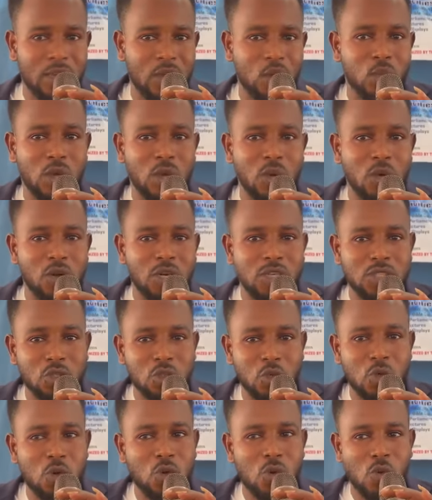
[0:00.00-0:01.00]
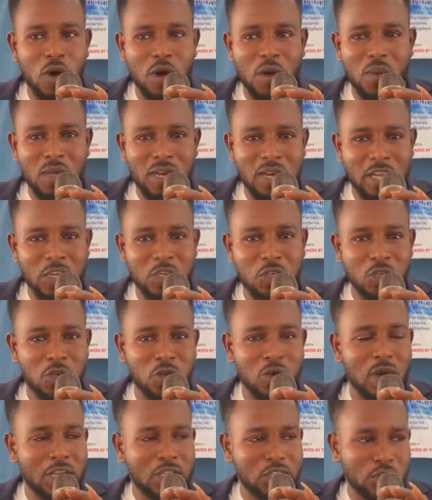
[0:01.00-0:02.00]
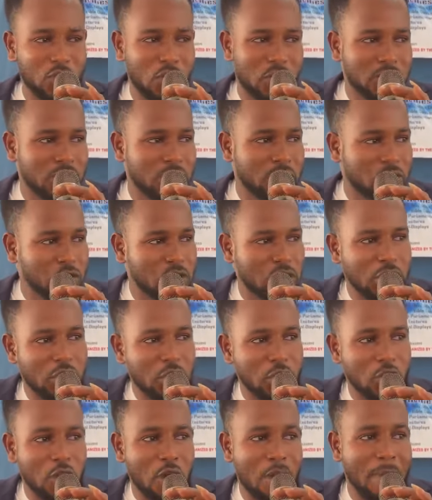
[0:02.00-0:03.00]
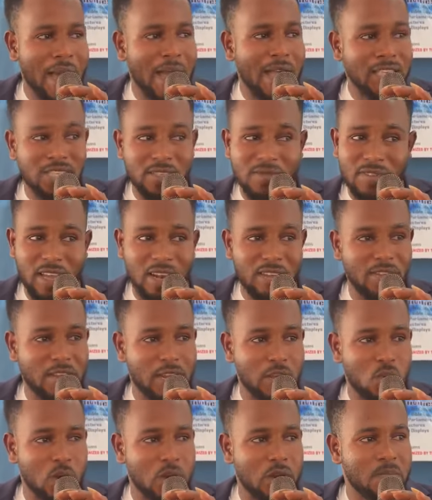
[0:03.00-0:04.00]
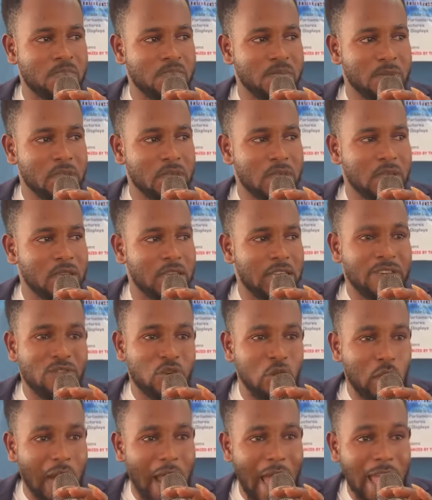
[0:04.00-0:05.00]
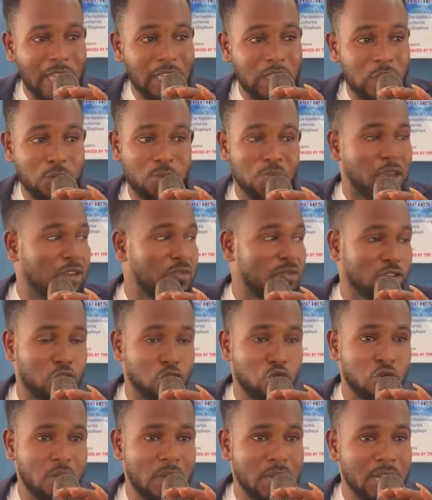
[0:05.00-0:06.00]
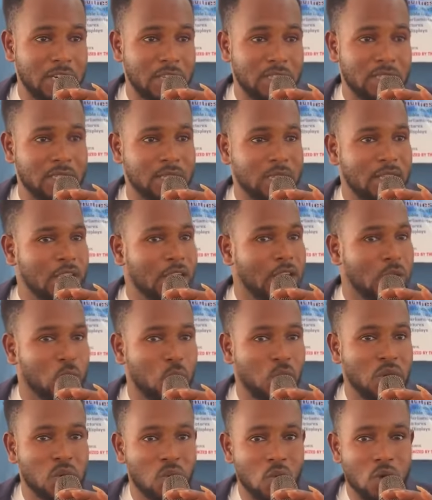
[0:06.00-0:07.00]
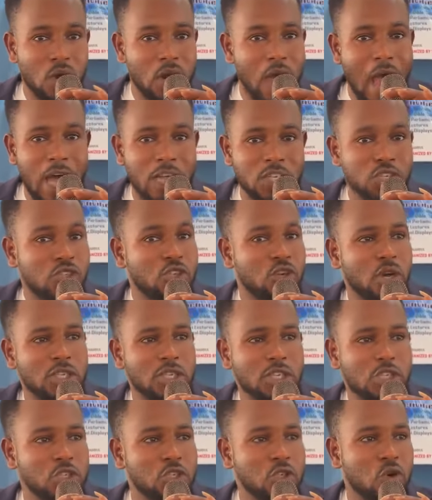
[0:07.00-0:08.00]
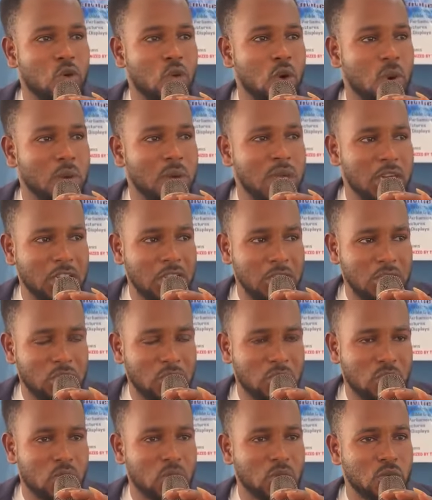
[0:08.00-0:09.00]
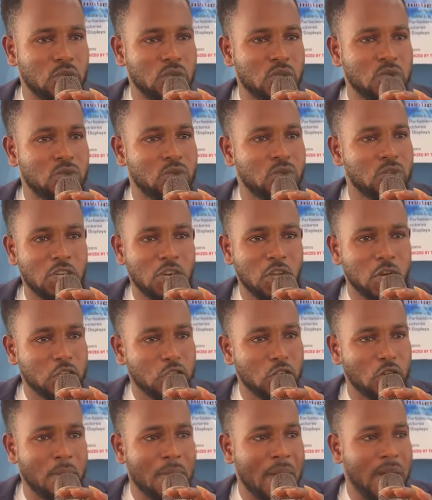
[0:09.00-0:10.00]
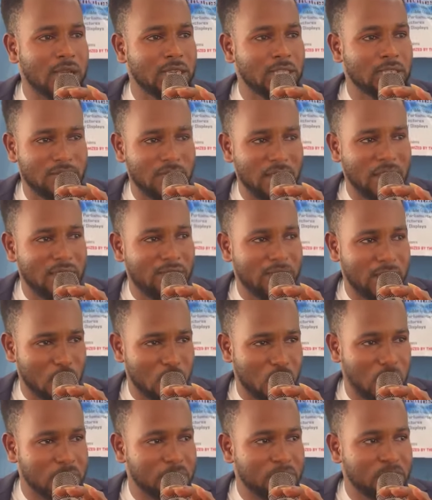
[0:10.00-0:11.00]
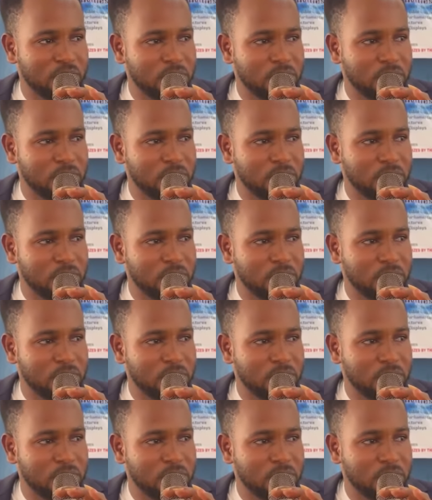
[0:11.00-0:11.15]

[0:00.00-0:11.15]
We will do what we need to do as judges to deduct your marks very, very well. If you like, speak for 2 minutes. We will, as judges, do what we need to do to deduct your marks very, very well.